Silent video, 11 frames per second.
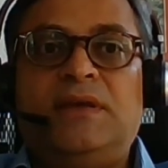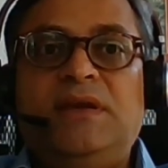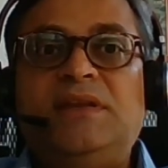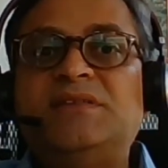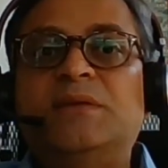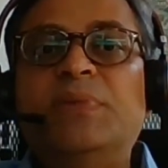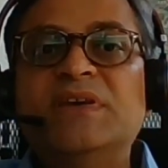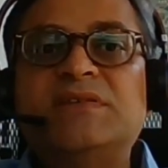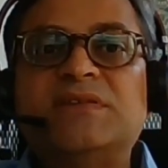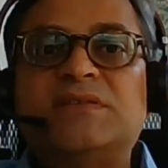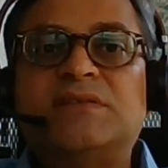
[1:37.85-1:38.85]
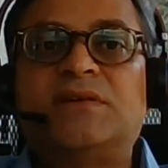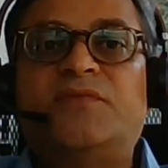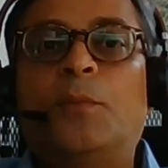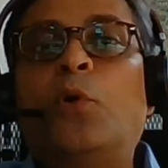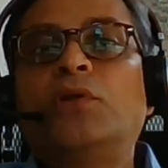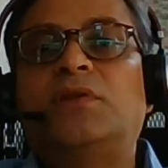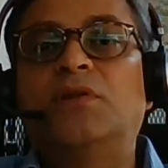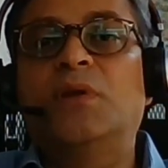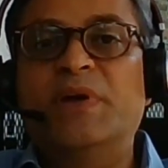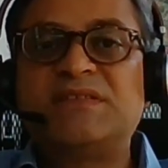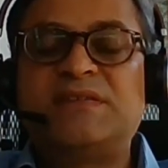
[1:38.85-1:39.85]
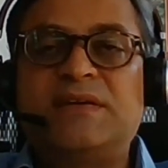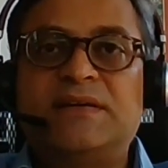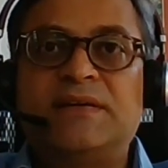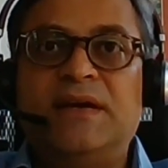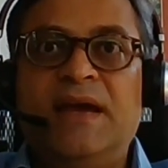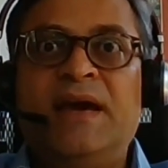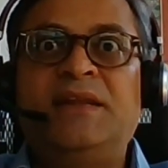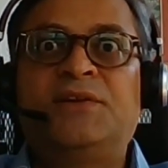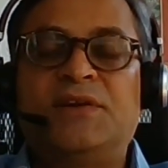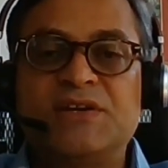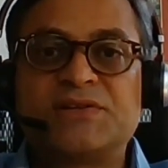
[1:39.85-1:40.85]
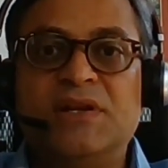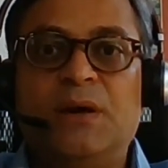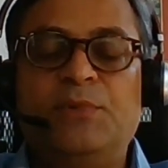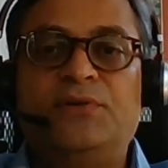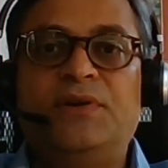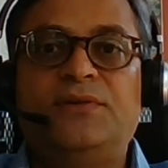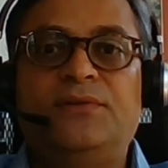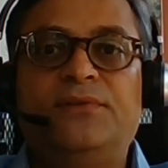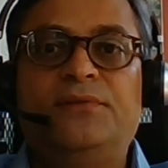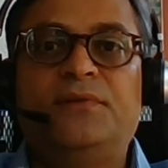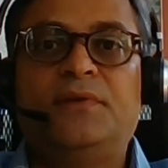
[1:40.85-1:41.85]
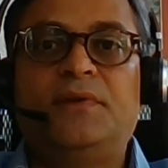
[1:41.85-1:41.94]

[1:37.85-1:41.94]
It is the basis for both domestic and international arbitrations.